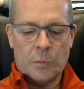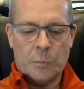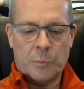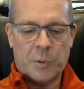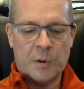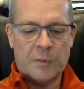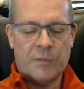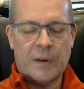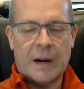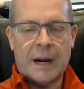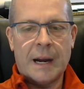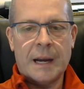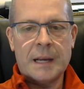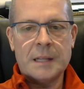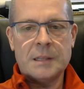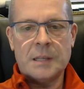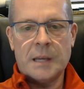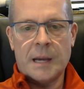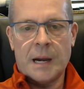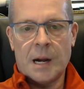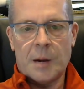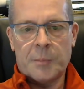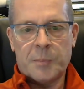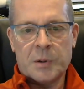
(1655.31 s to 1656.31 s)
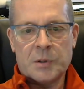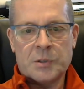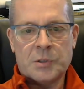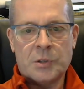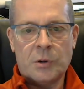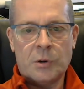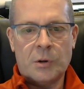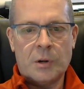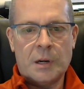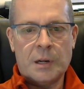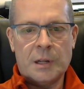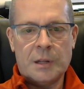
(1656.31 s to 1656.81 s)
provide the
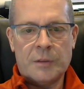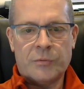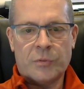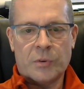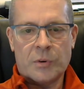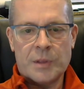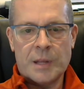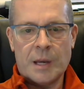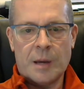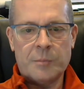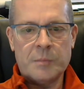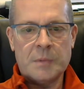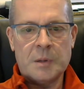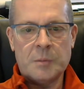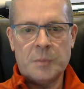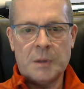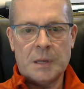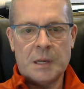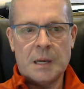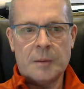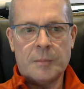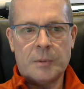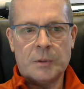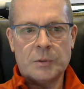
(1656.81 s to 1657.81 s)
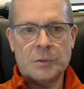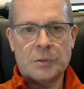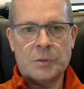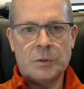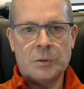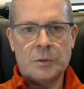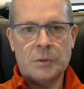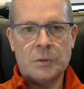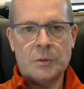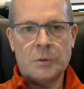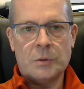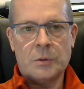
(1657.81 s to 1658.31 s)
opportunity for them to be able
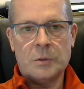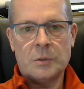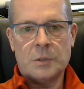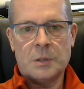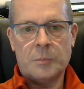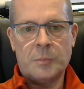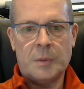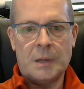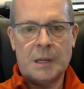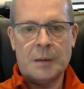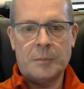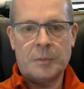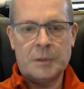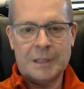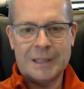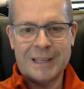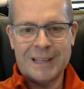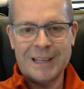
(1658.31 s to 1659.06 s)
to